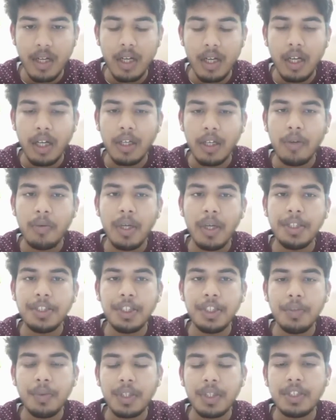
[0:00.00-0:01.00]
Now let's
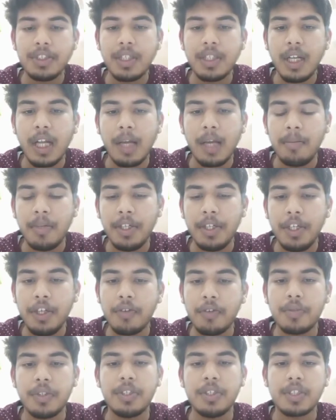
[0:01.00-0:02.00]
see what is the liability
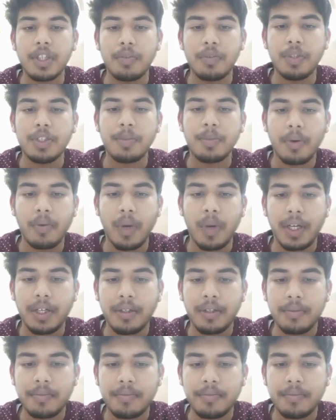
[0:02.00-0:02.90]
of the service provider.